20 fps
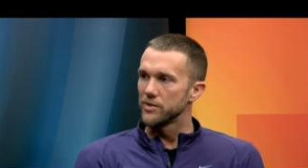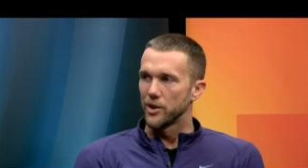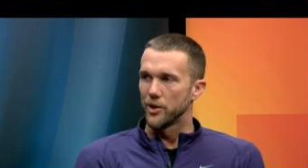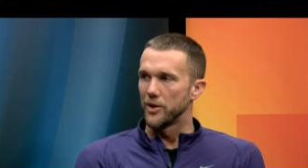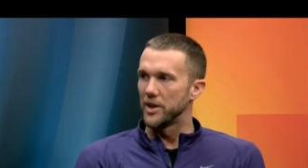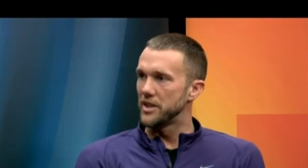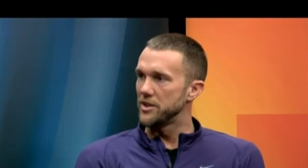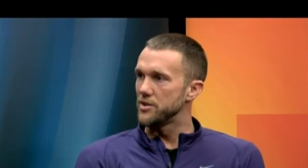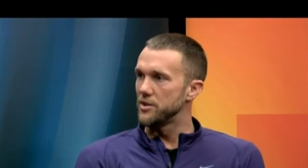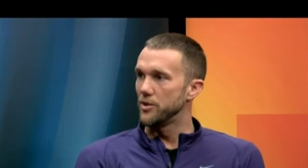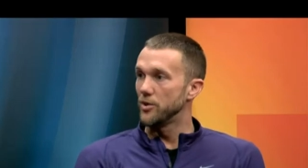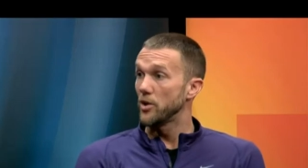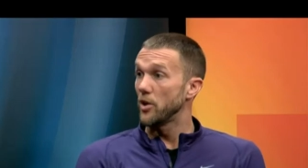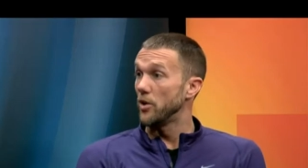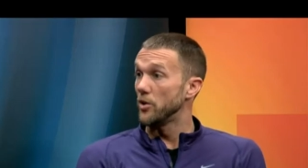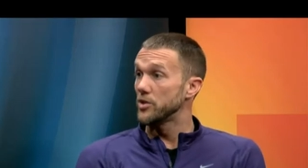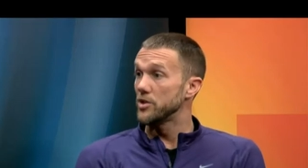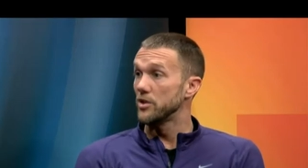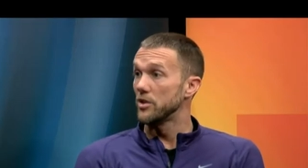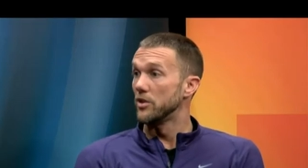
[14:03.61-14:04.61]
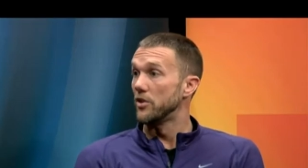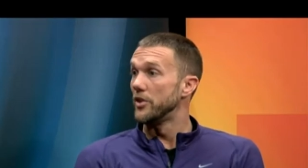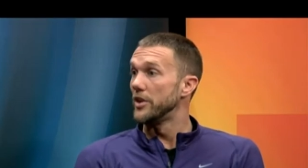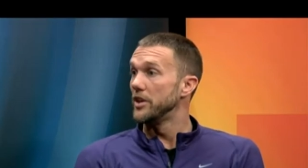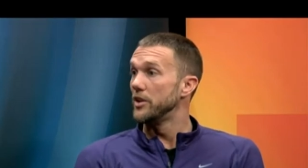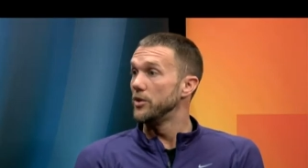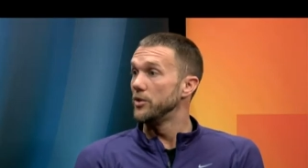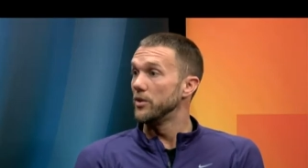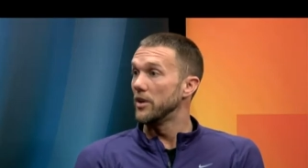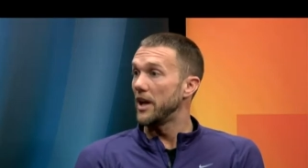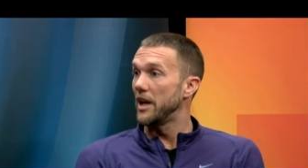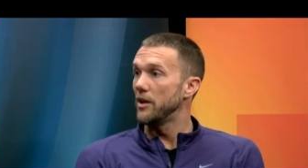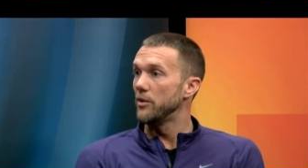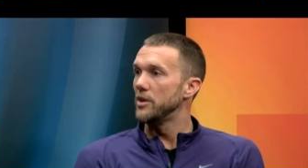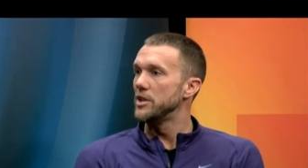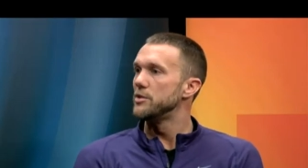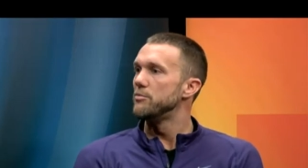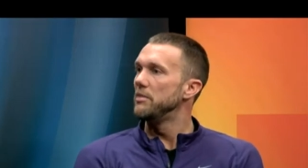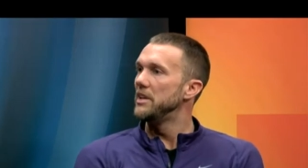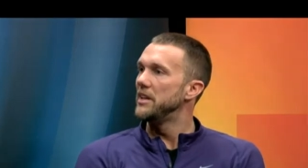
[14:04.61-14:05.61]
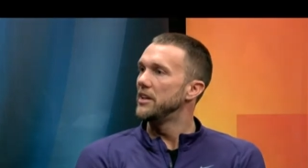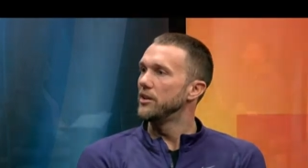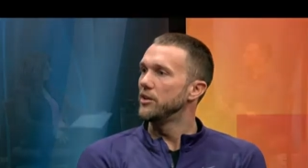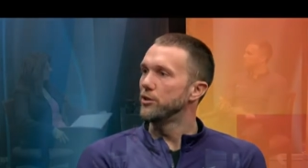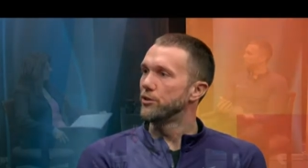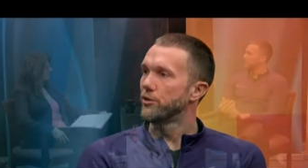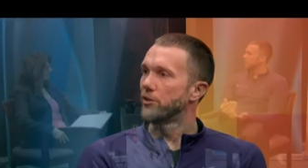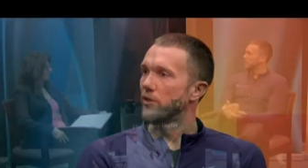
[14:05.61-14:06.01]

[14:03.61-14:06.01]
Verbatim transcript: of going into new culture, learning a new language, meeting new